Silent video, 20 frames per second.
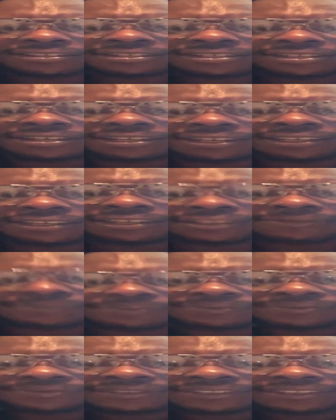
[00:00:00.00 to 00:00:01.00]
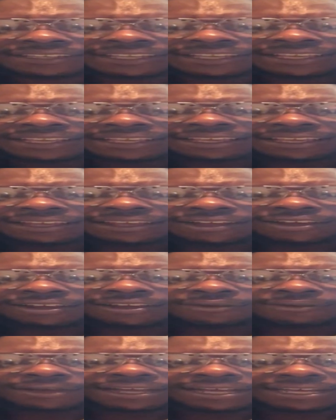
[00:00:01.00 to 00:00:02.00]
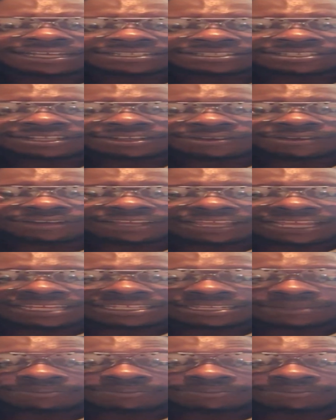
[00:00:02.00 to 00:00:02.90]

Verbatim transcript: cooking. Otherwise known as the